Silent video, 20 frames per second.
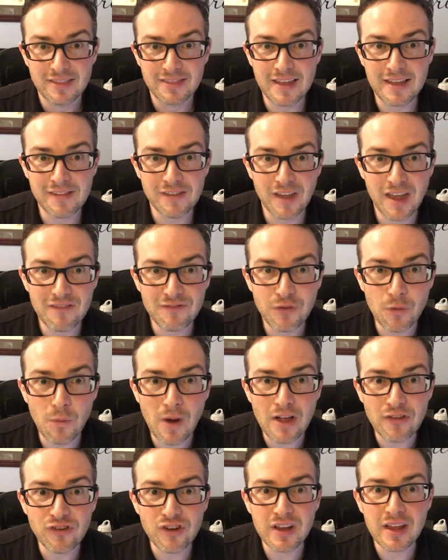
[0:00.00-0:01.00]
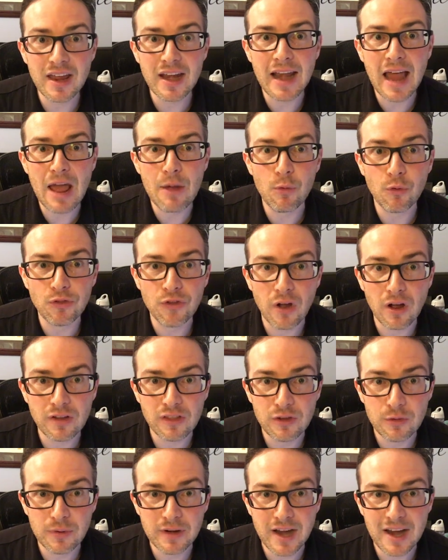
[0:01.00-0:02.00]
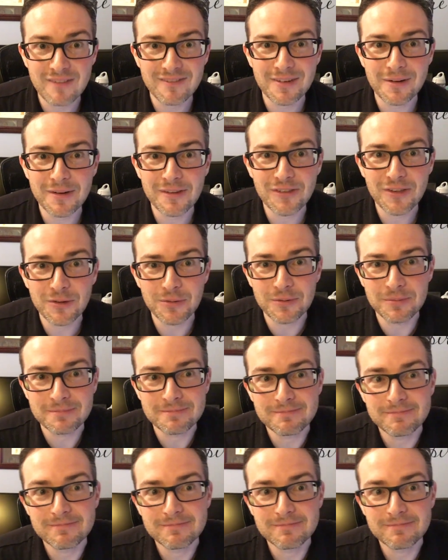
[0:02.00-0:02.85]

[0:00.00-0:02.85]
Thanks again for watching, and I will talk to you again very soon.